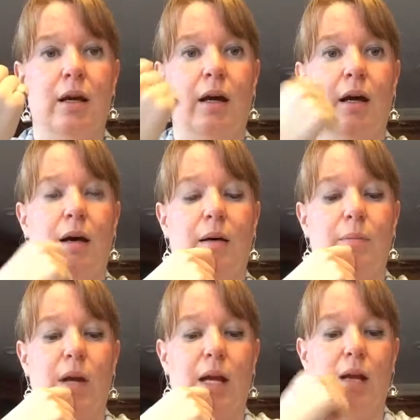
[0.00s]

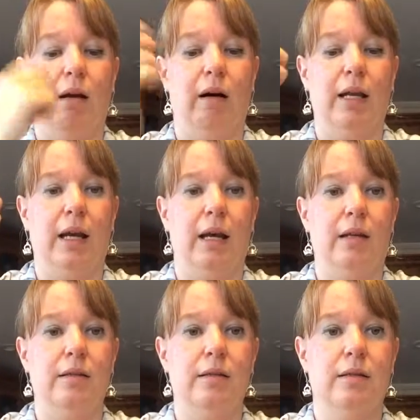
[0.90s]
um, and I'd
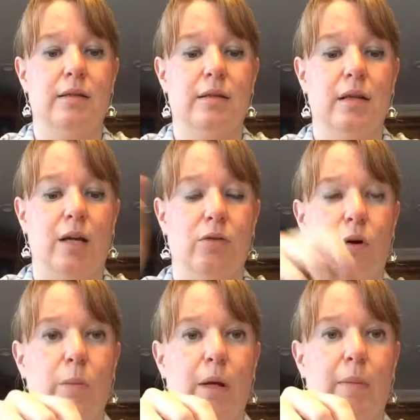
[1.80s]
add, I'd
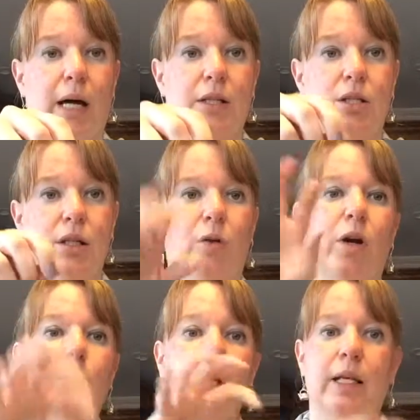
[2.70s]
throw in my matcha, or
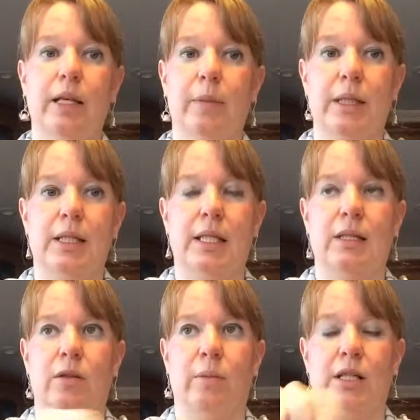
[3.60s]
I put in a little bit of tea
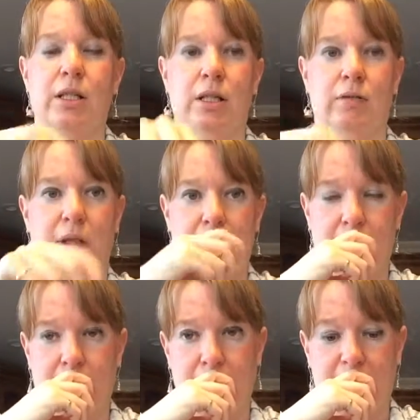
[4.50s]
so the matcha didn't really
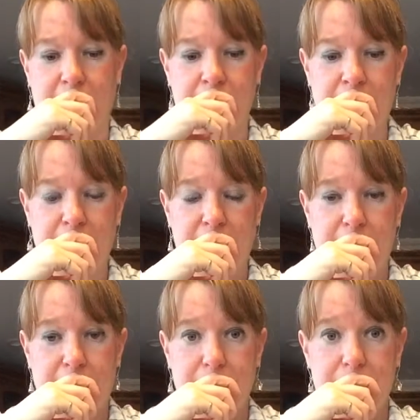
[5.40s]
stick in the bottom.
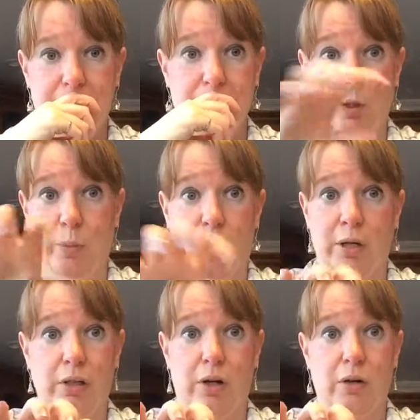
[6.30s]
So you pour
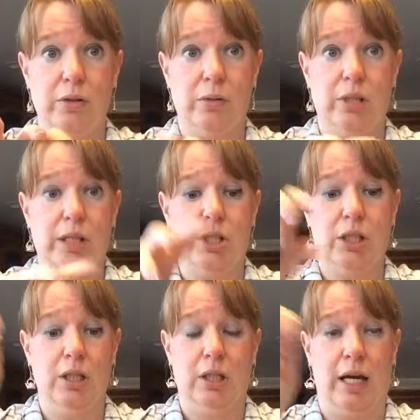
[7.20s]
in your cocoa sweet
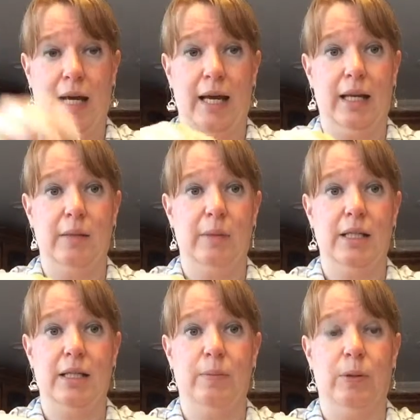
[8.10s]
sencha. I add in my
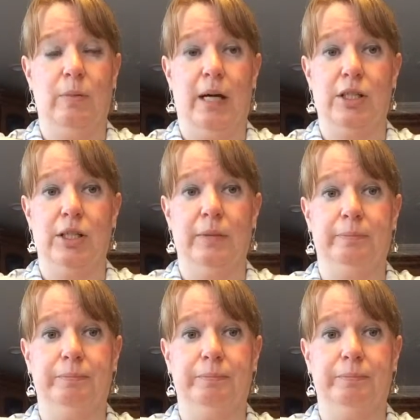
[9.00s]
teaspoon of matcha,